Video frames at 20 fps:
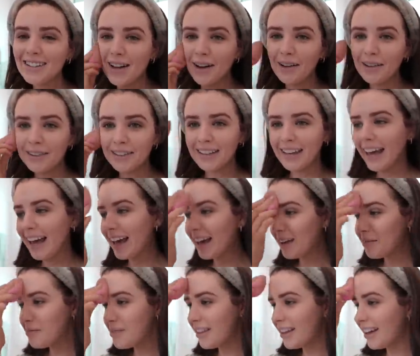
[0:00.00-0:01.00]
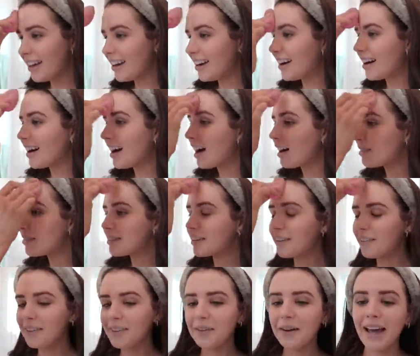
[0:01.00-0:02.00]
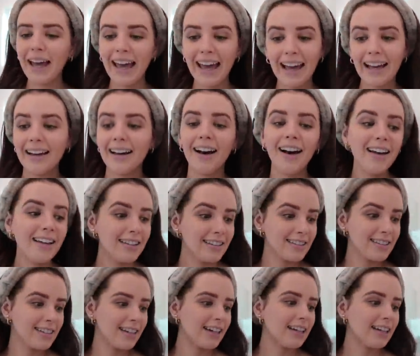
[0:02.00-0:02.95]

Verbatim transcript: told Gabe that I was going to a haircut.